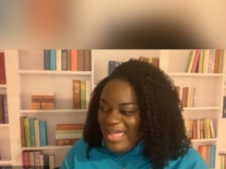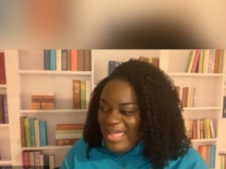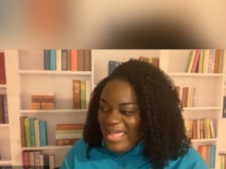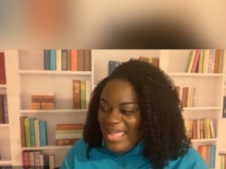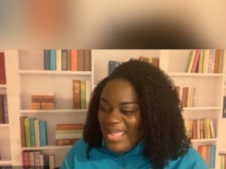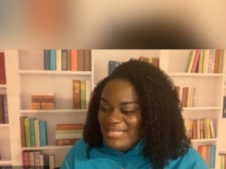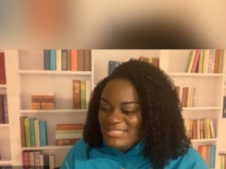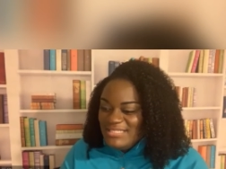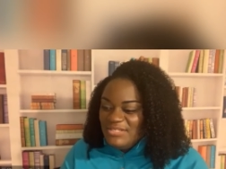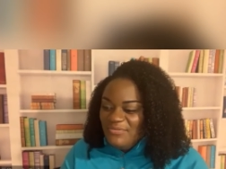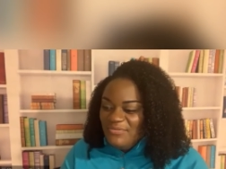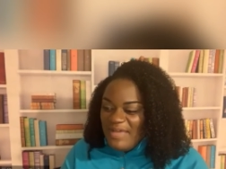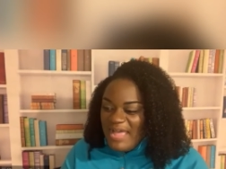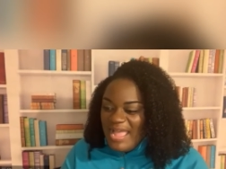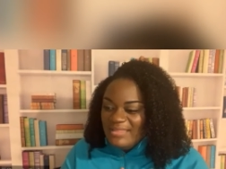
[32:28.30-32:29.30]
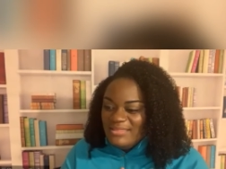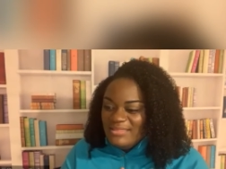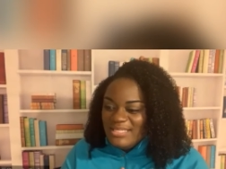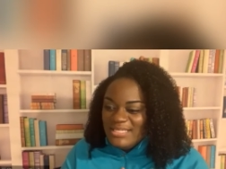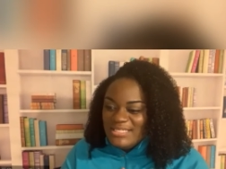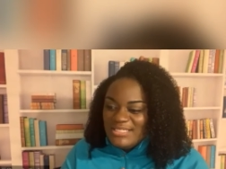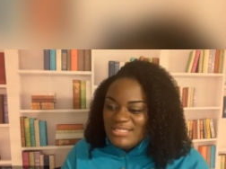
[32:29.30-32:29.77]
had to define
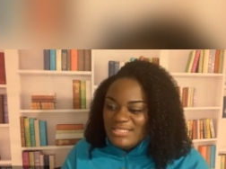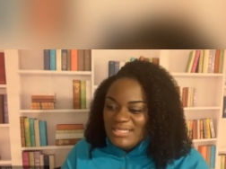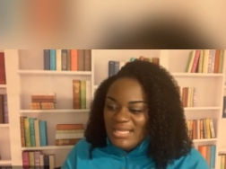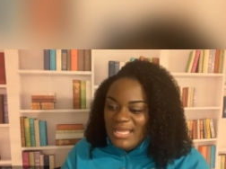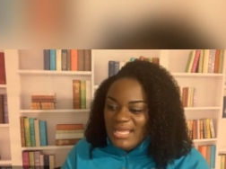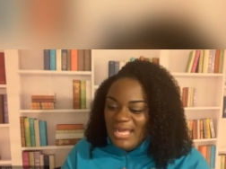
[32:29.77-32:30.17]
this